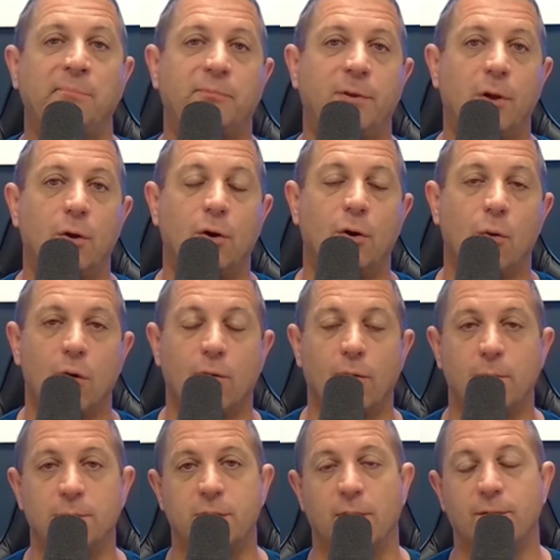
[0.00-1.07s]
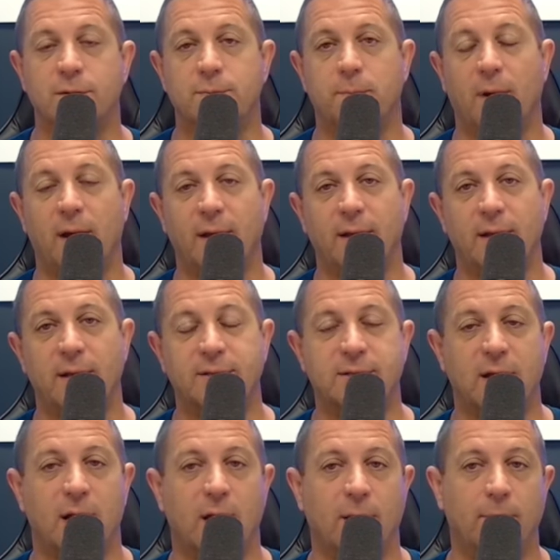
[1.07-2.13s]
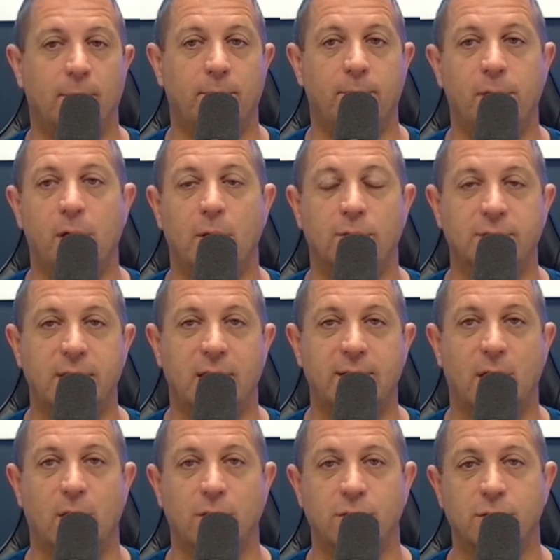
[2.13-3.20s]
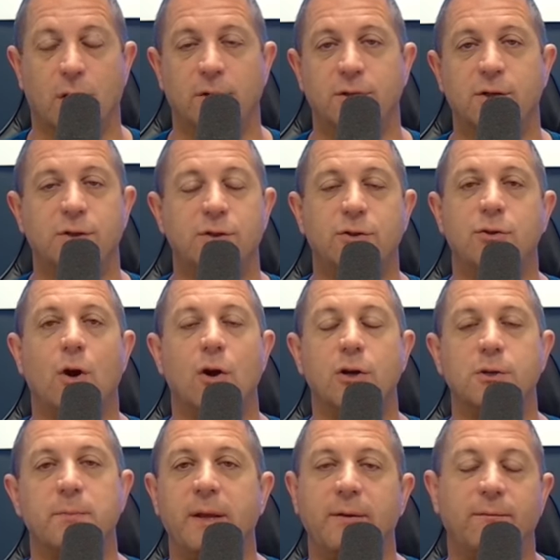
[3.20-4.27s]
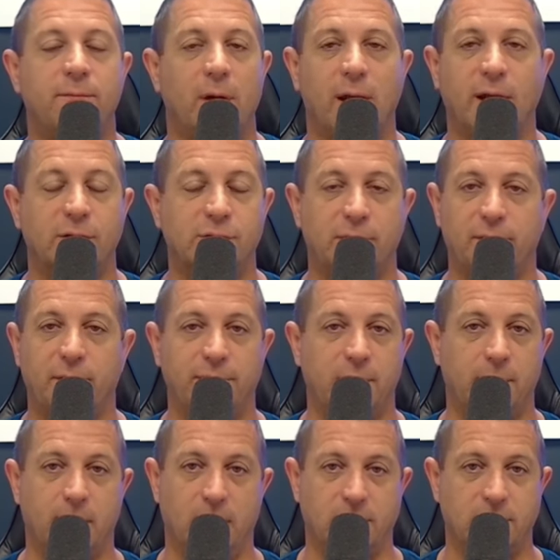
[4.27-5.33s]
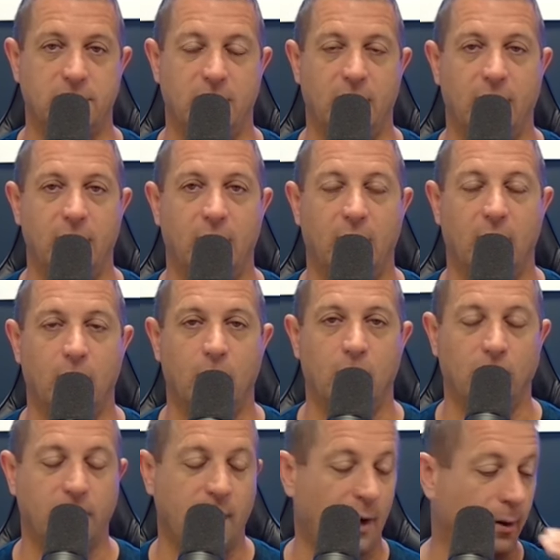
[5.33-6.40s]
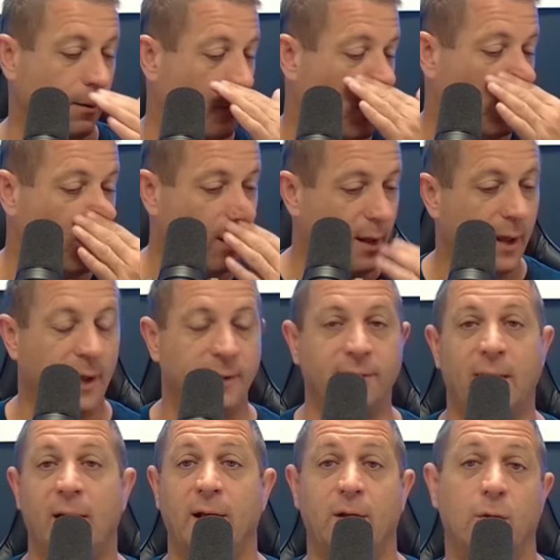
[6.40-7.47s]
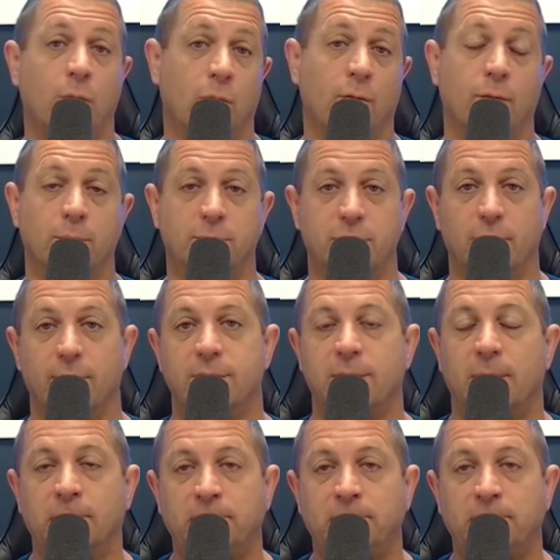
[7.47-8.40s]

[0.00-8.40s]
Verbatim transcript: you can order room service, but it's a, you know, $10 charge. Just charge me an extra 50 bucks and I won't care. And then I can order room service.